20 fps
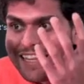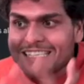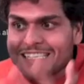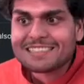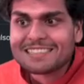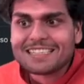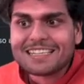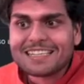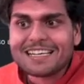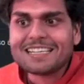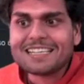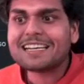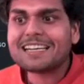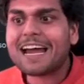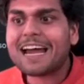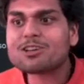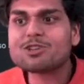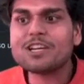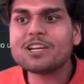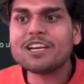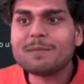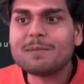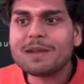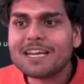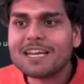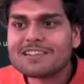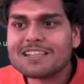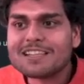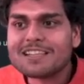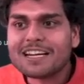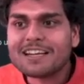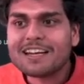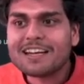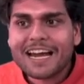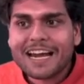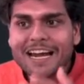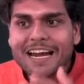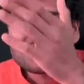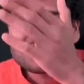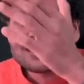It actually means that
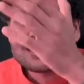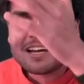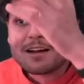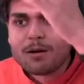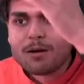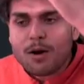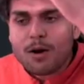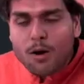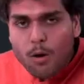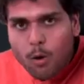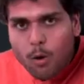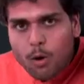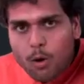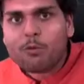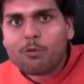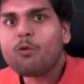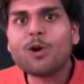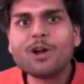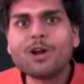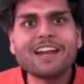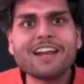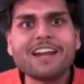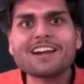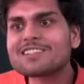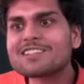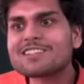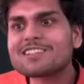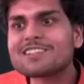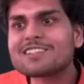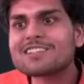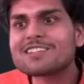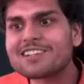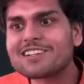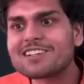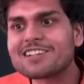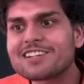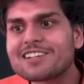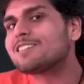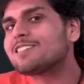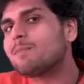it's a whole folder structure. There is
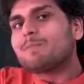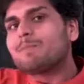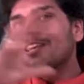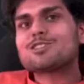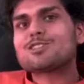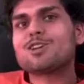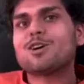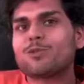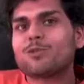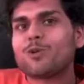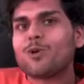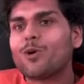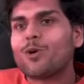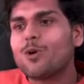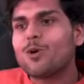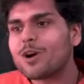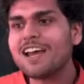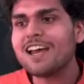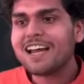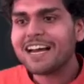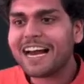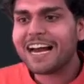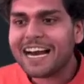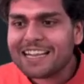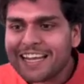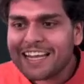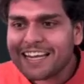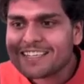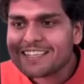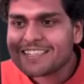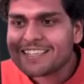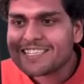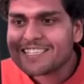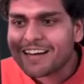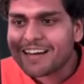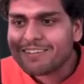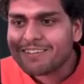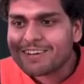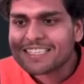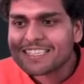some piece of code and there is a
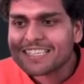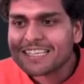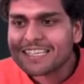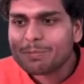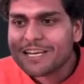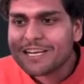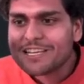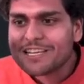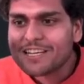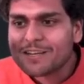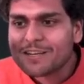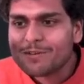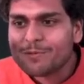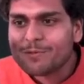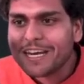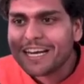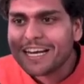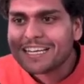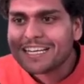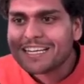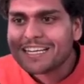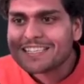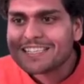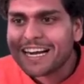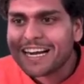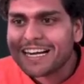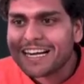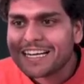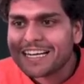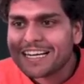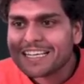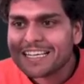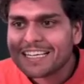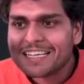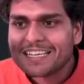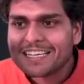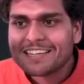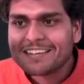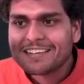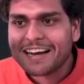JavaScript engine V8 inside it,
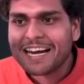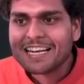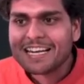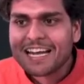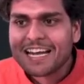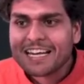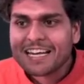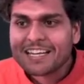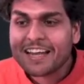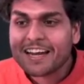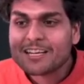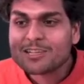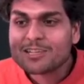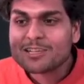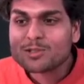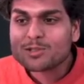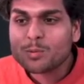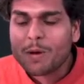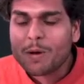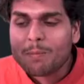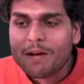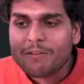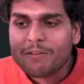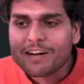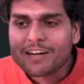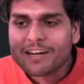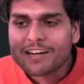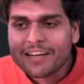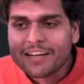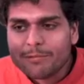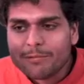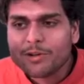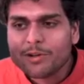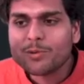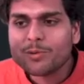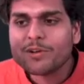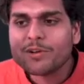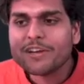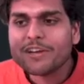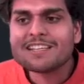right? There is superpower live
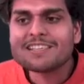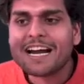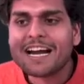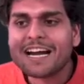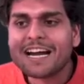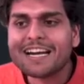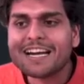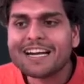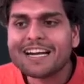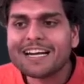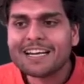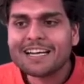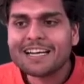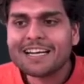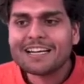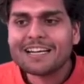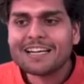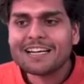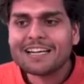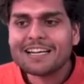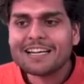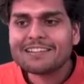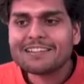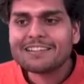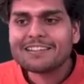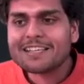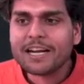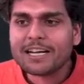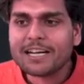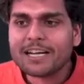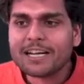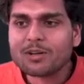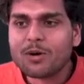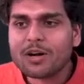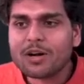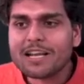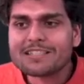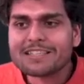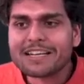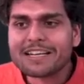inside it. There is a V8 code
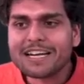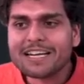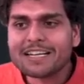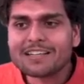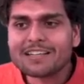inside it.